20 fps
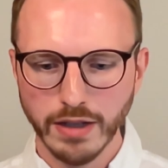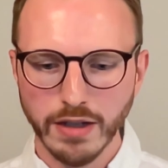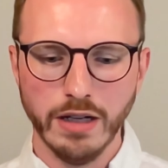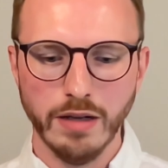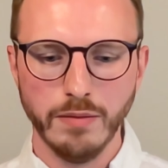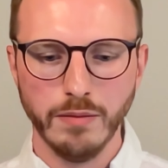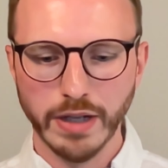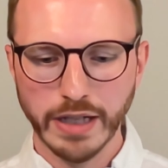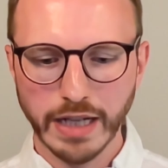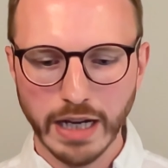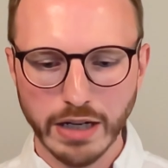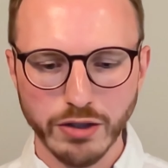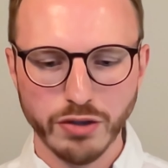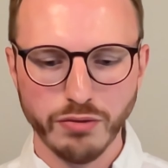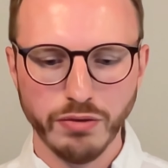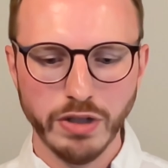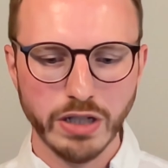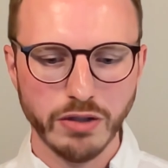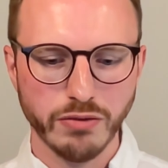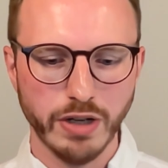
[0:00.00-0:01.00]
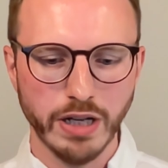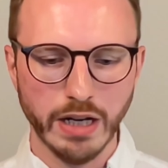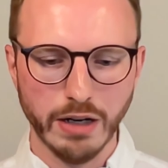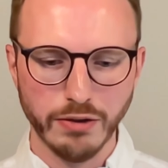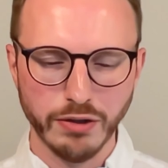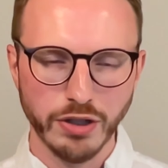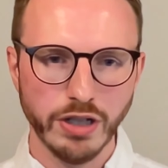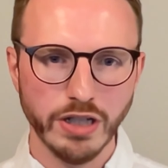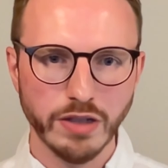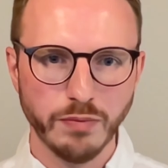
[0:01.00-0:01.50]
Again, just to reiterate,
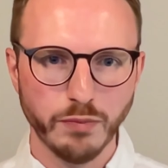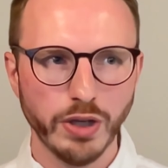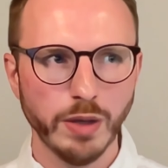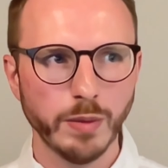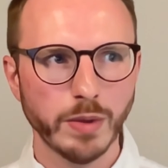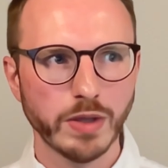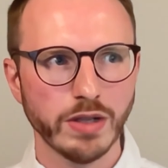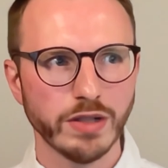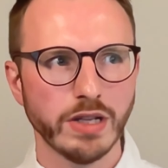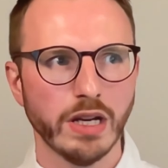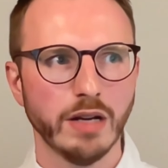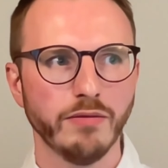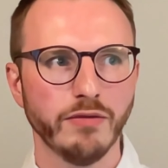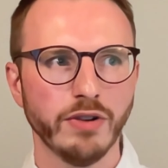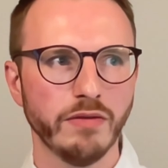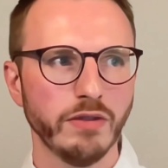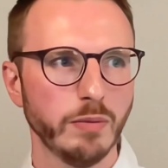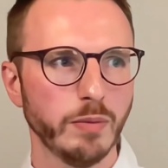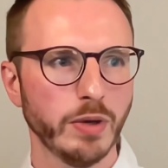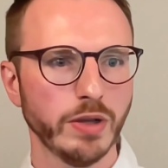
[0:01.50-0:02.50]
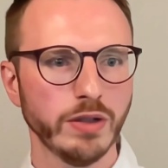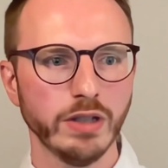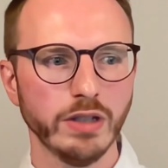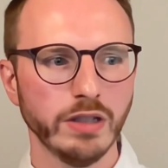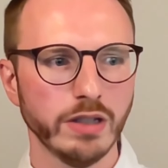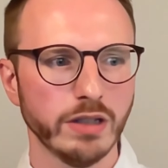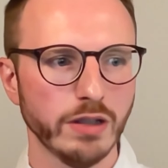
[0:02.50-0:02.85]
our journey is pretty much the same for everybody.